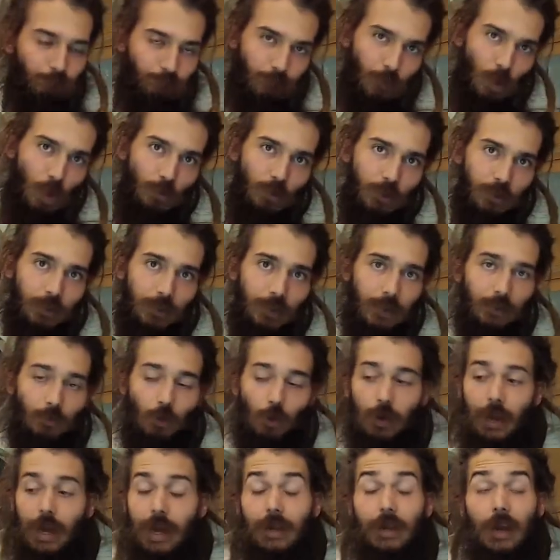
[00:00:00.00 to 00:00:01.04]
Always this one.
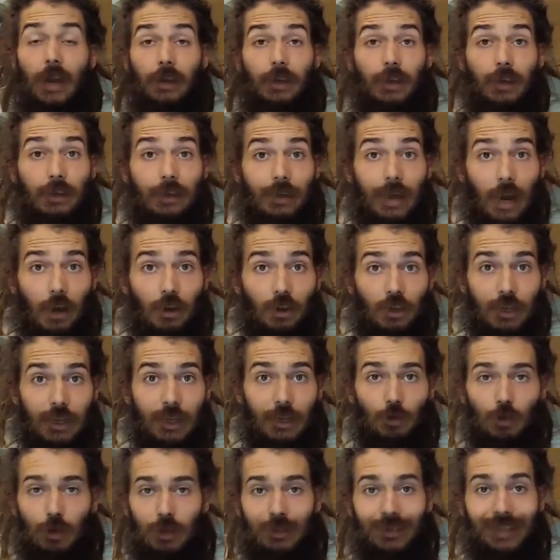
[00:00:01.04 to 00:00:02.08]
And I can guarantee
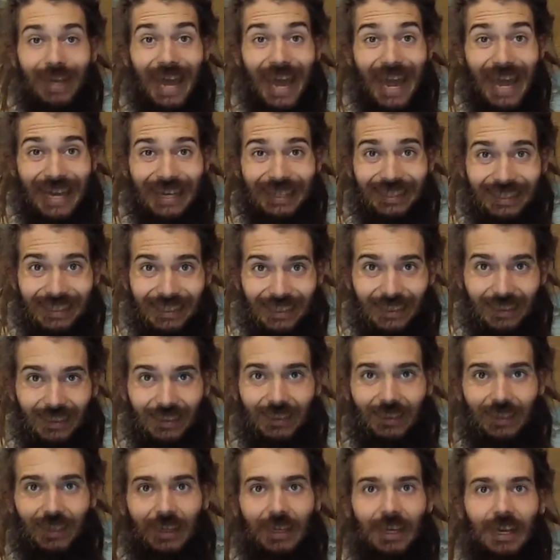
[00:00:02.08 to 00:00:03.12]
you it
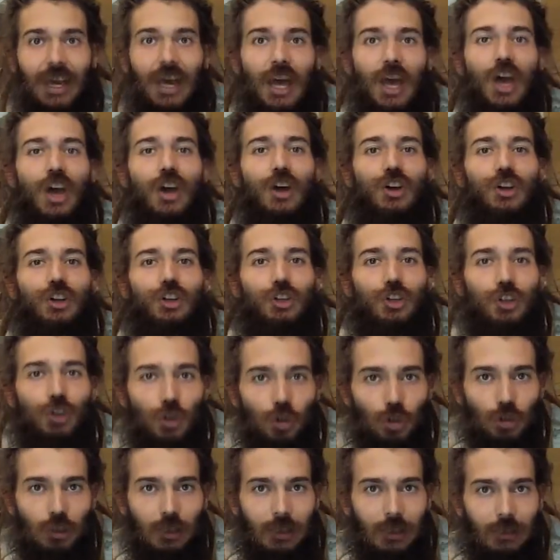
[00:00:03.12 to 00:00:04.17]
tastes
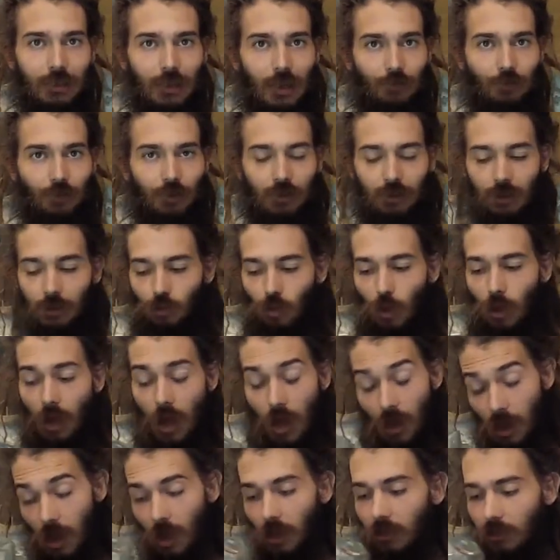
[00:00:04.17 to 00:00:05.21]
hugely different as well.
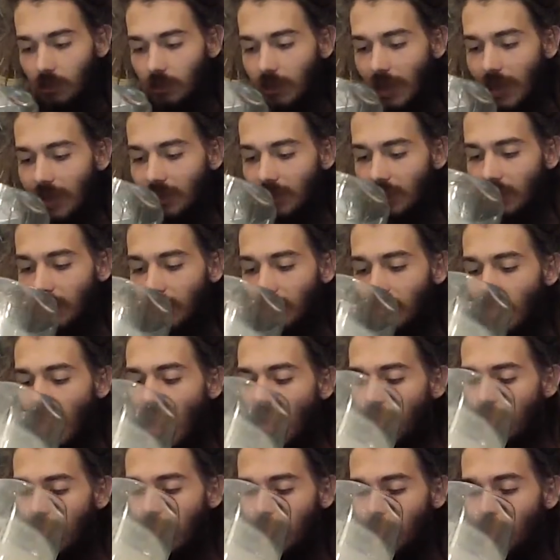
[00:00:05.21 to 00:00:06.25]
I'll taste it and
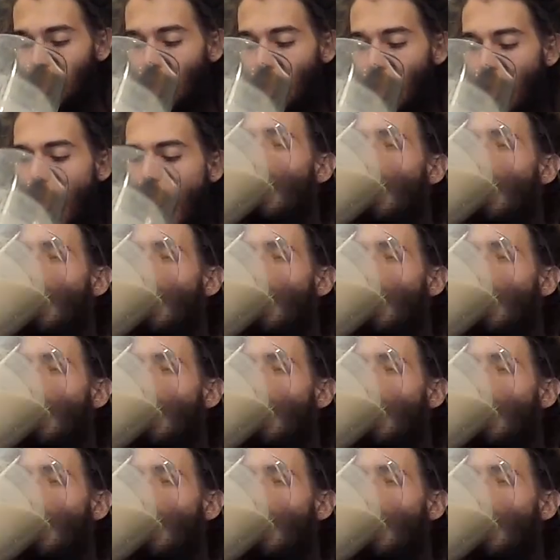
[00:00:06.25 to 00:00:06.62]
let you know.